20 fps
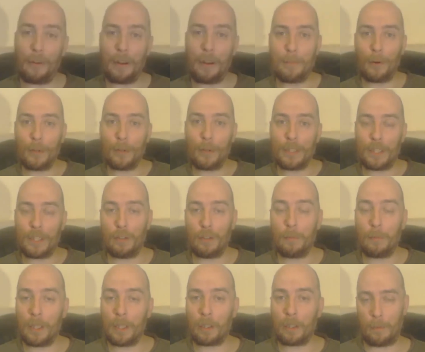a
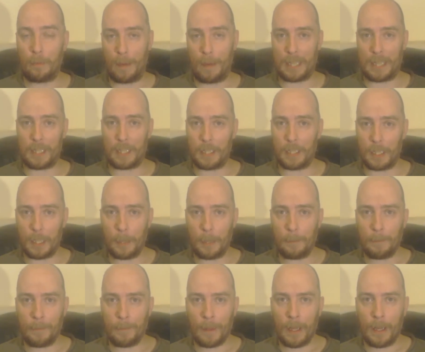3.2 mil
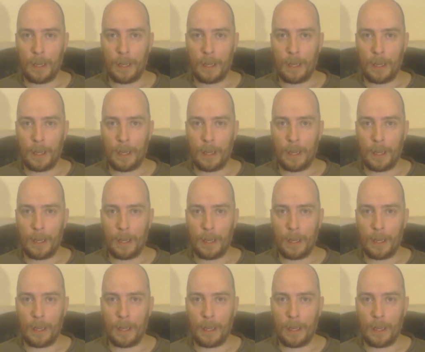capacity,